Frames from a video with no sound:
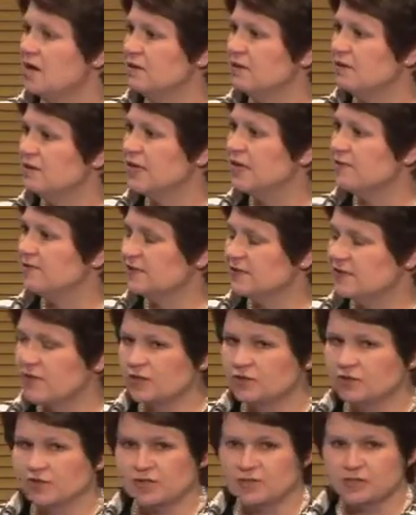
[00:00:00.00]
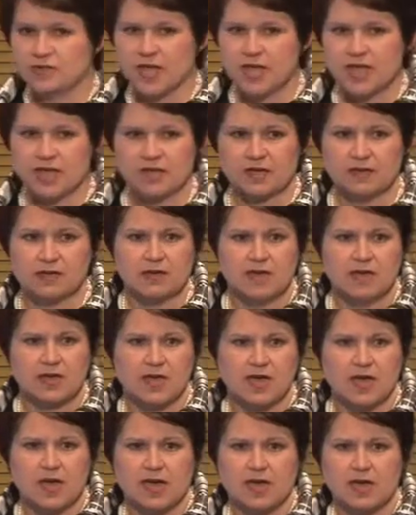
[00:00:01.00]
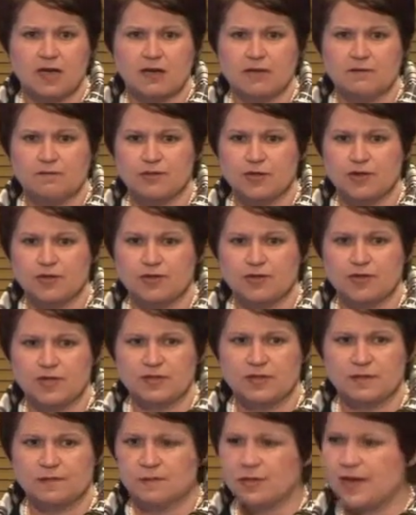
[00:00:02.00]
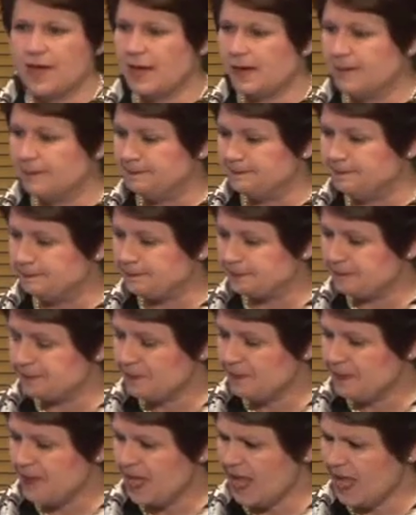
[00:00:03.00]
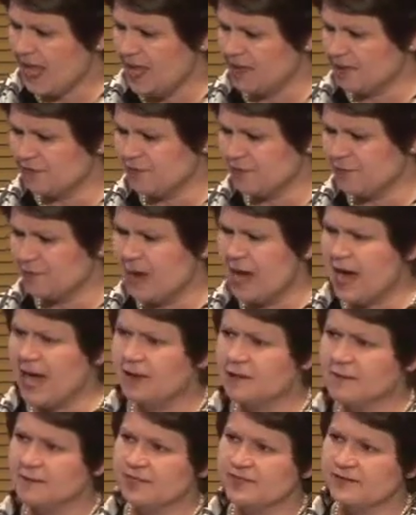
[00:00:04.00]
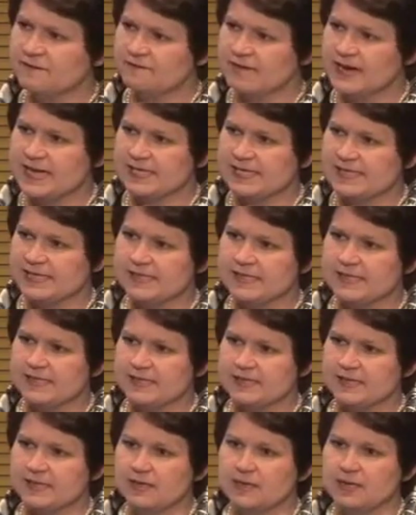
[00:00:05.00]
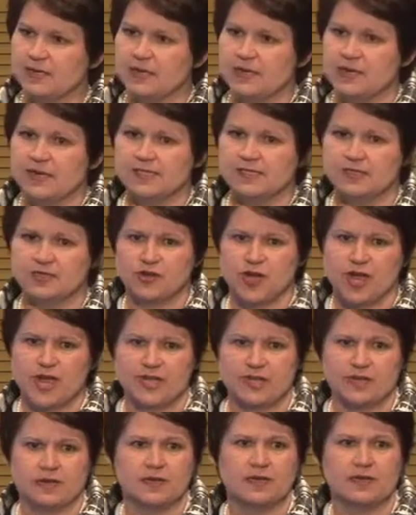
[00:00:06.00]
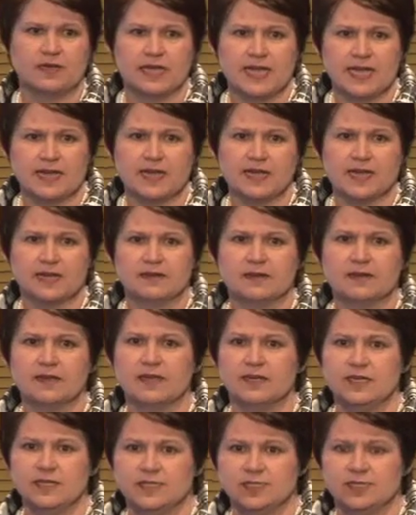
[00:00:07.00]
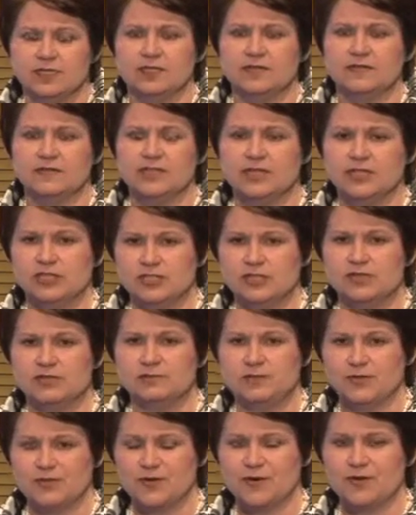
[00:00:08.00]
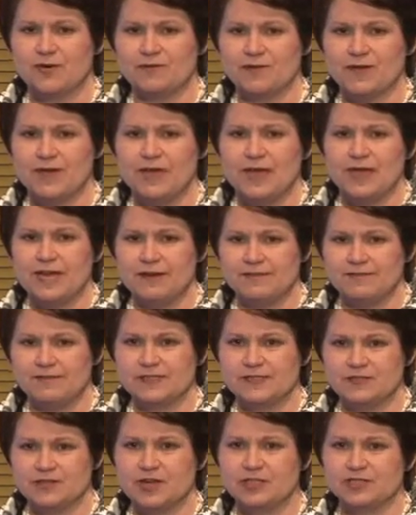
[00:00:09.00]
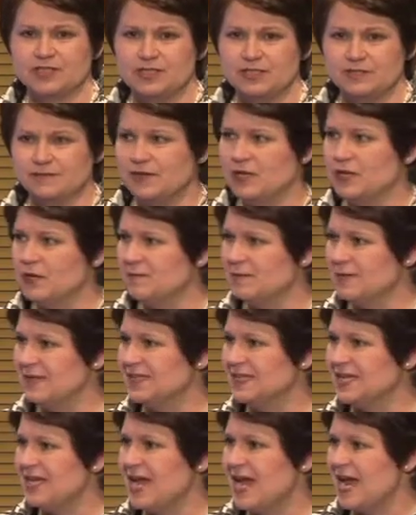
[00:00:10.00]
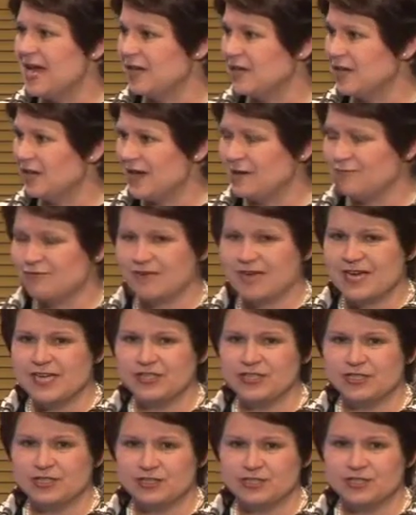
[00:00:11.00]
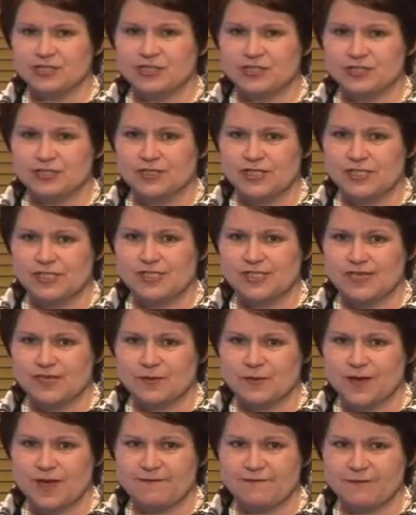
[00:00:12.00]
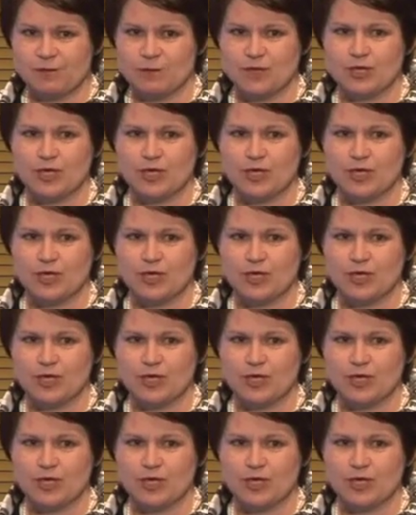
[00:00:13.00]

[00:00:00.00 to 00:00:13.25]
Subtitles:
Infrastructure Australia, both in the and through Parliament, have raised this as an Australian leading initiative in terms of infrastructure development and collaboration to see the way forward.